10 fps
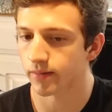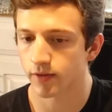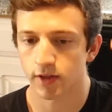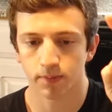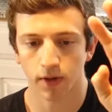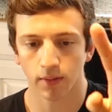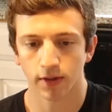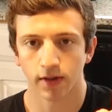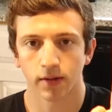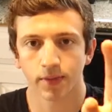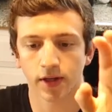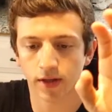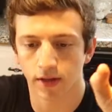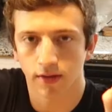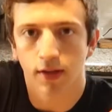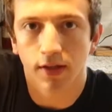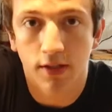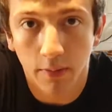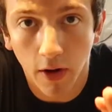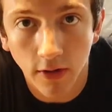This is probably going to be the
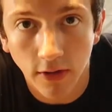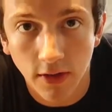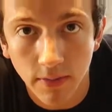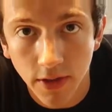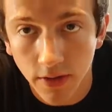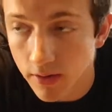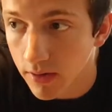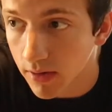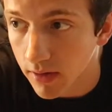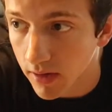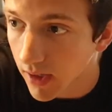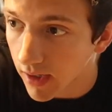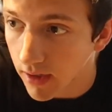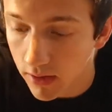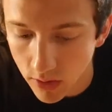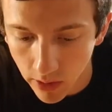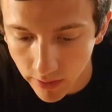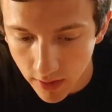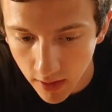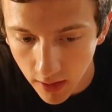smallest meal that I eat
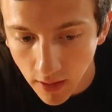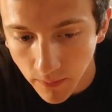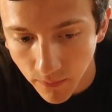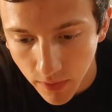throughout the day.